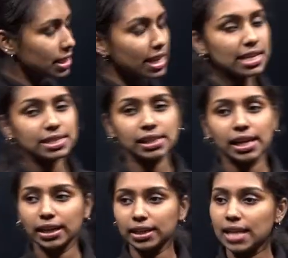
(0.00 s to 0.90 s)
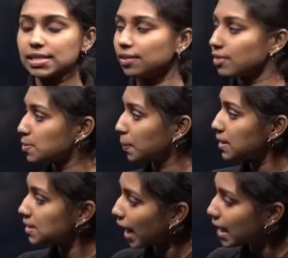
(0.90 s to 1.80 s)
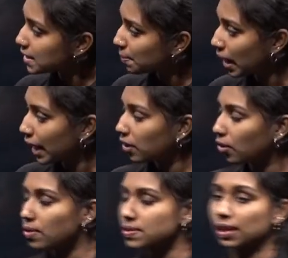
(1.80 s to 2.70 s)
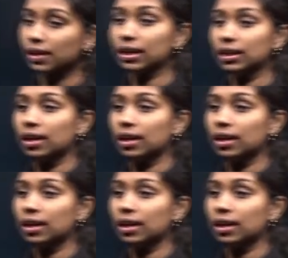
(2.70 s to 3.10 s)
C is the correct answer, which means calcium hydroxide, right?